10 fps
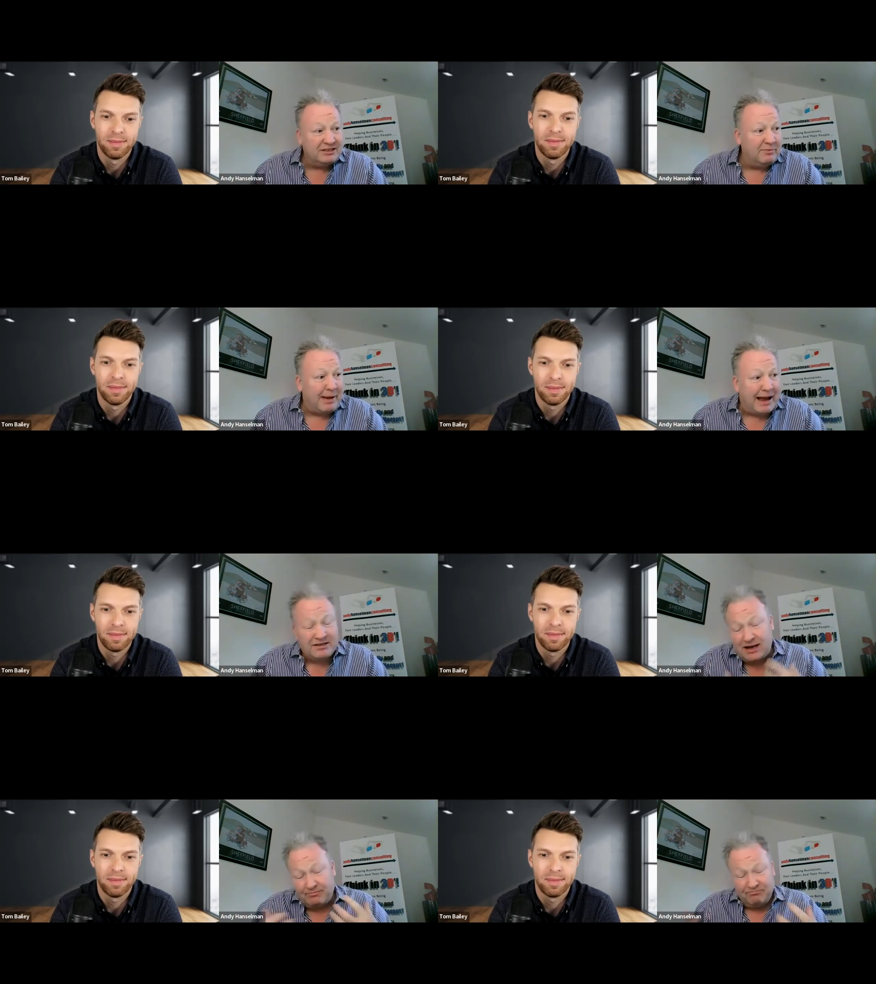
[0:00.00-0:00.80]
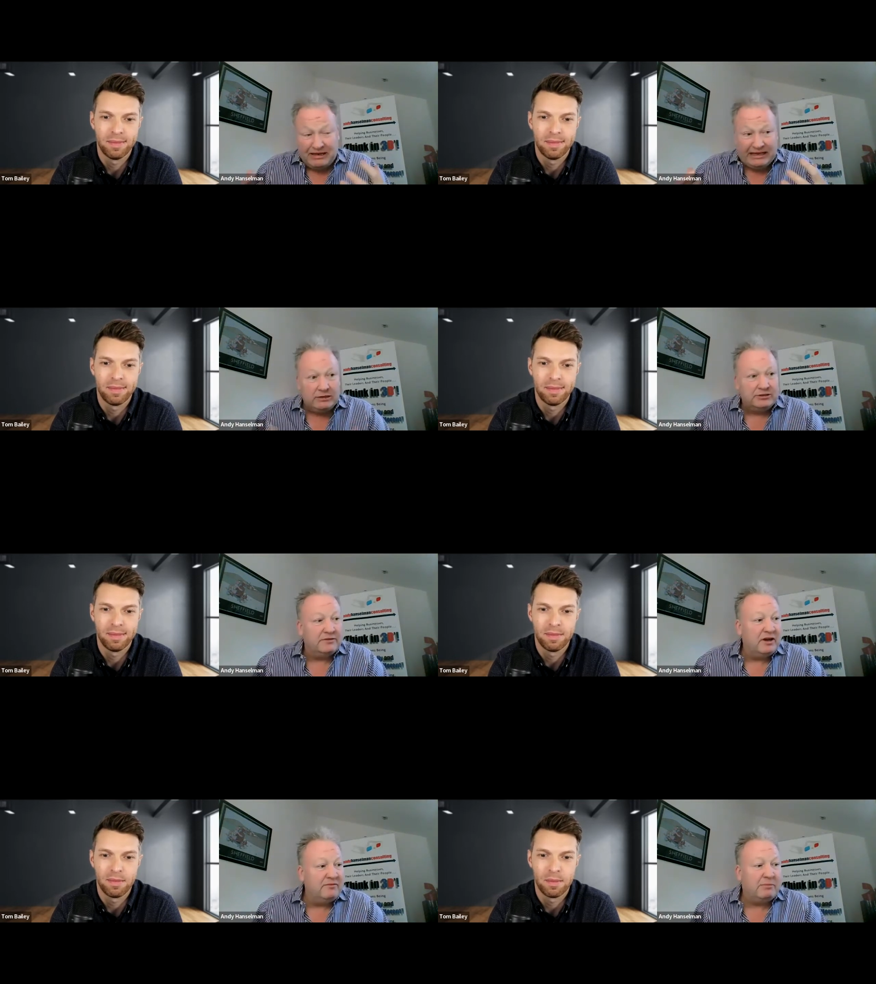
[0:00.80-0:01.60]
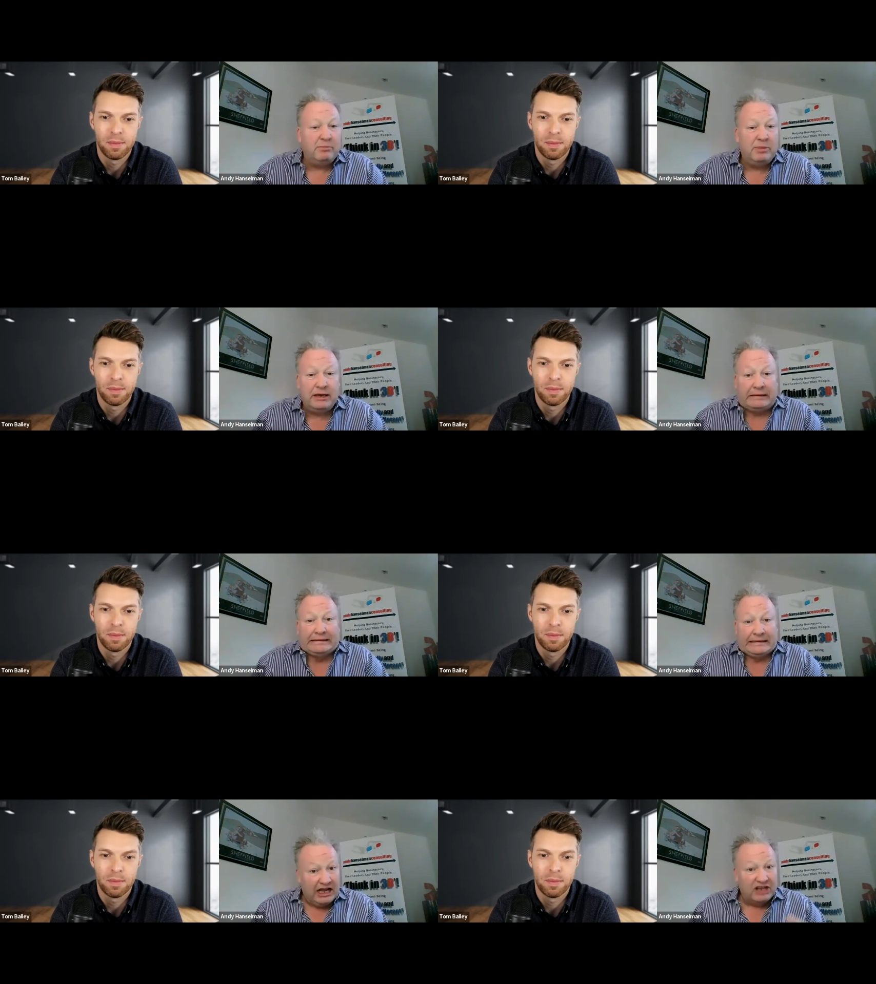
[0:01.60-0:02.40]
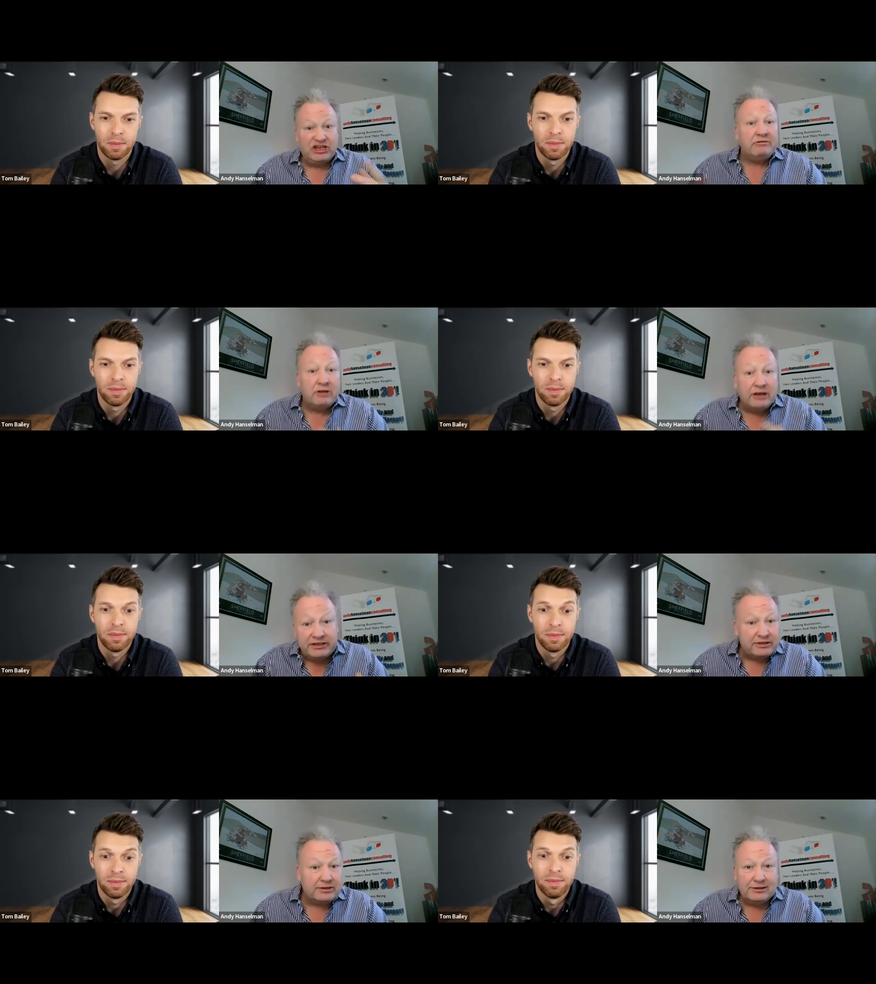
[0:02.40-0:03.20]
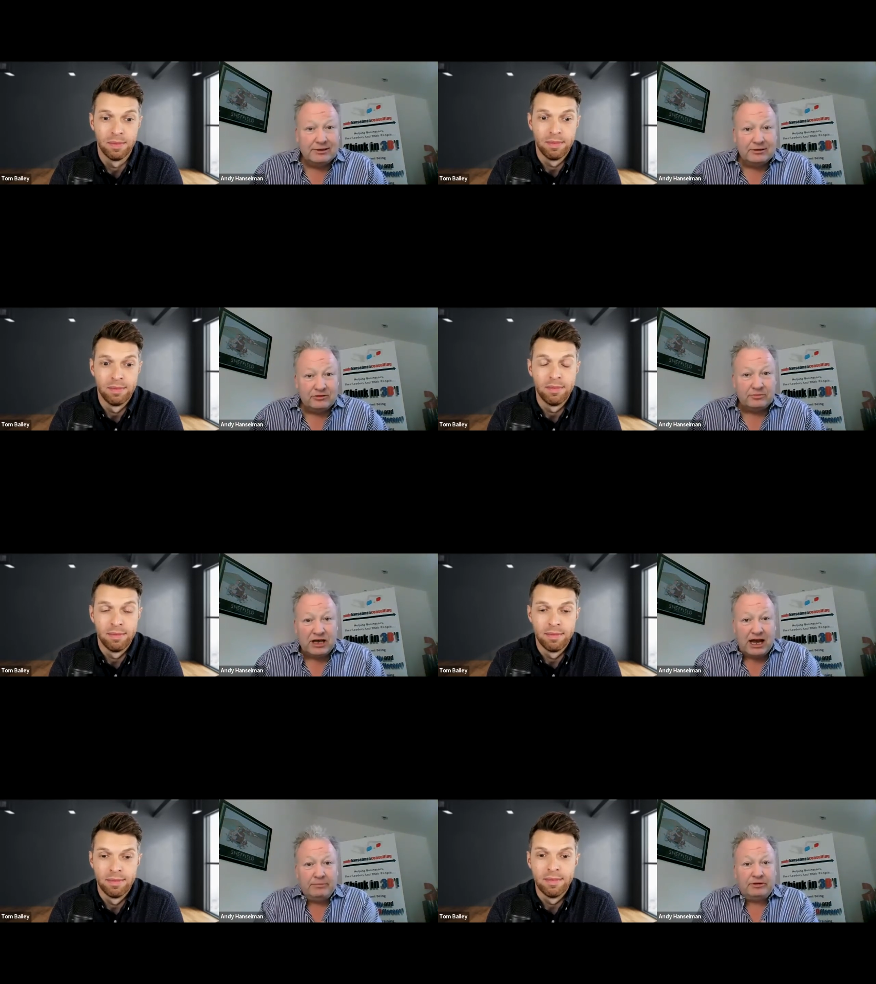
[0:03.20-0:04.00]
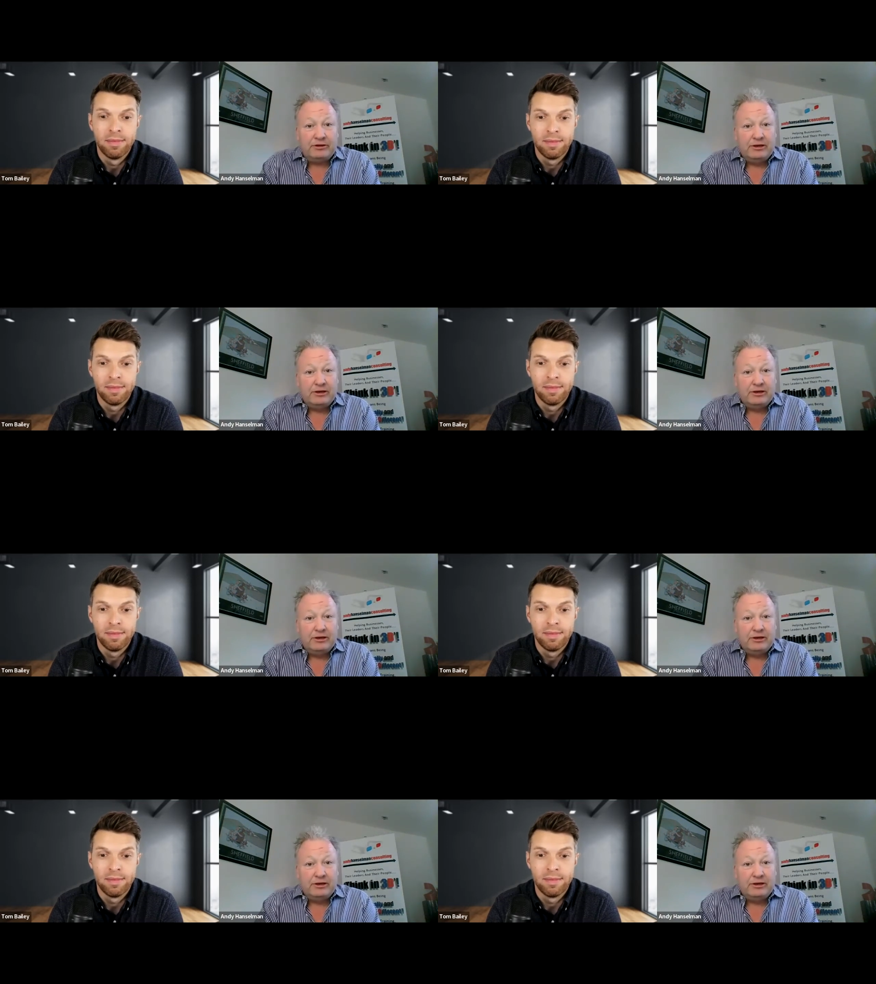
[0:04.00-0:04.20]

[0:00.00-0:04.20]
Speaker 1: in the past, and I've been guilty of it, maybe being a generalist sometimes.